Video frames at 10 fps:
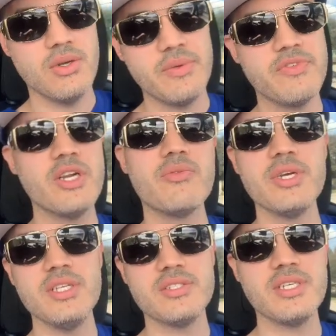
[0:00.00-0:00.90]
I'm very
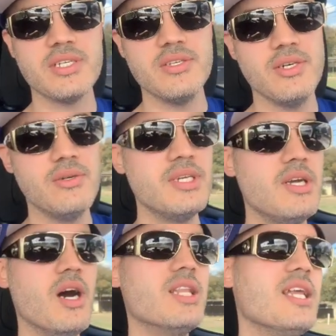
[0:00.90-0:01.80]
realistic, you know.
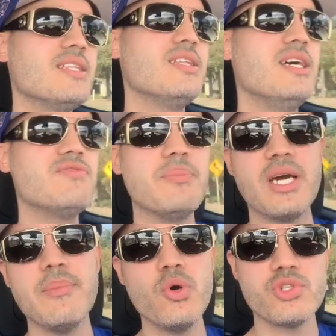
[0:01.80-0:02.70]
Unlike the left, I'm
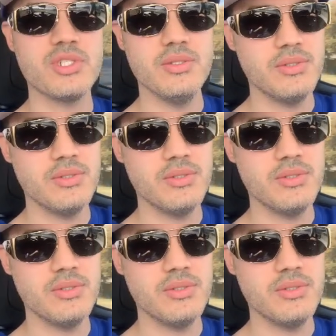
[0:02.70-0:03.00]
not emotional.